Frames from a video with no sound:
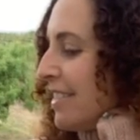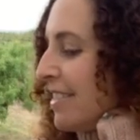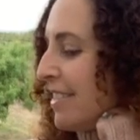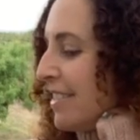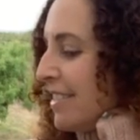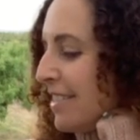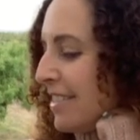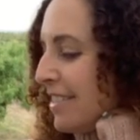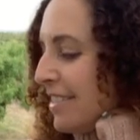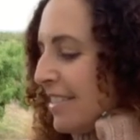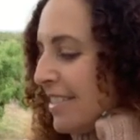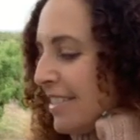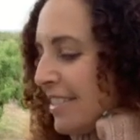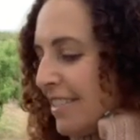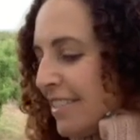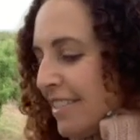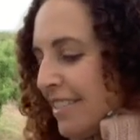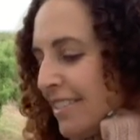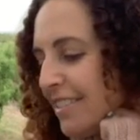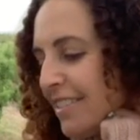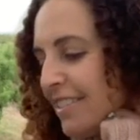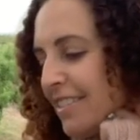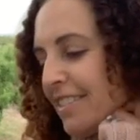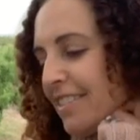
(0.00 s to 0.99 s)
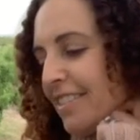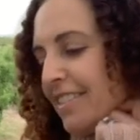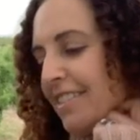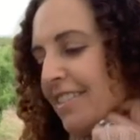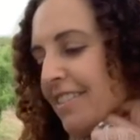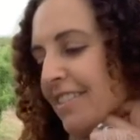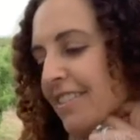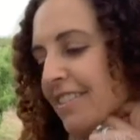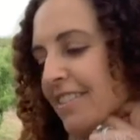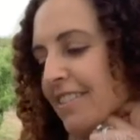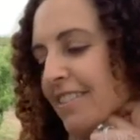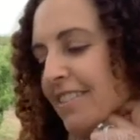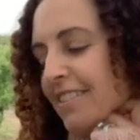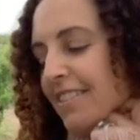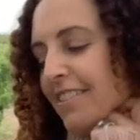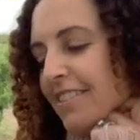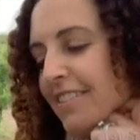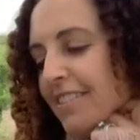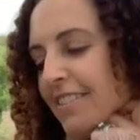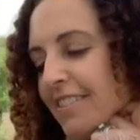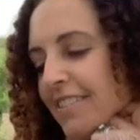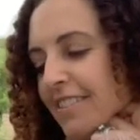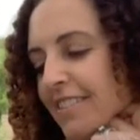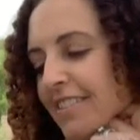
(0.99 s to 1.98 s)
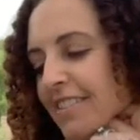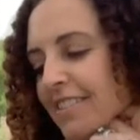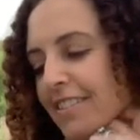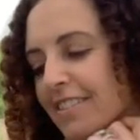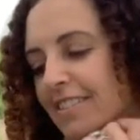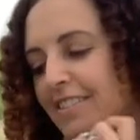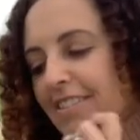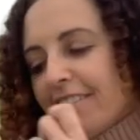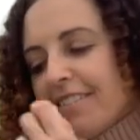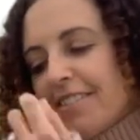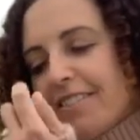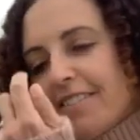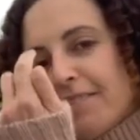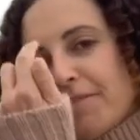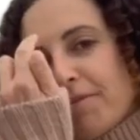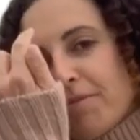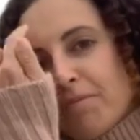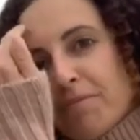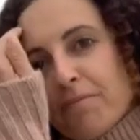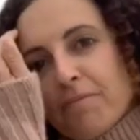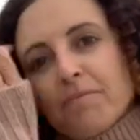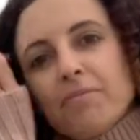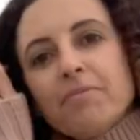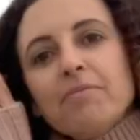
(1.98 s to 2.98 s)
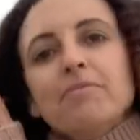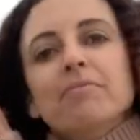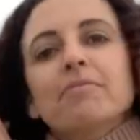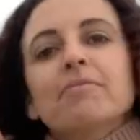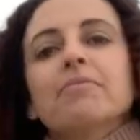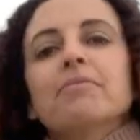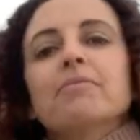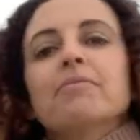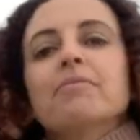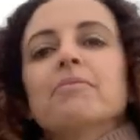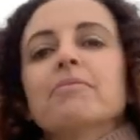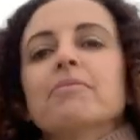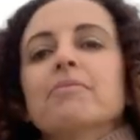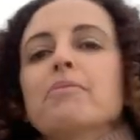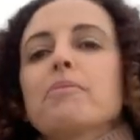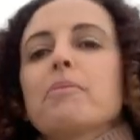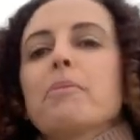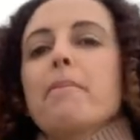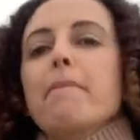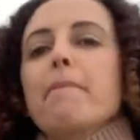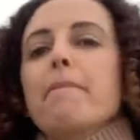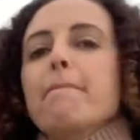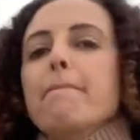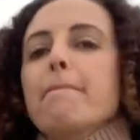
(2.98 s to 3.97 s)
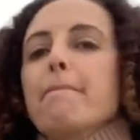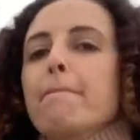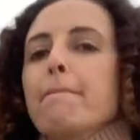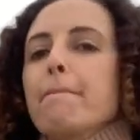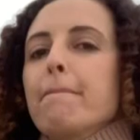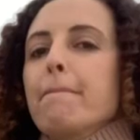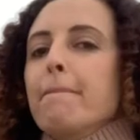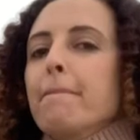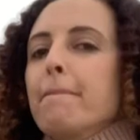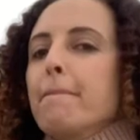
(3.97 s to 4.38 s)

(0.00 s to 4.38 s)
[no speech]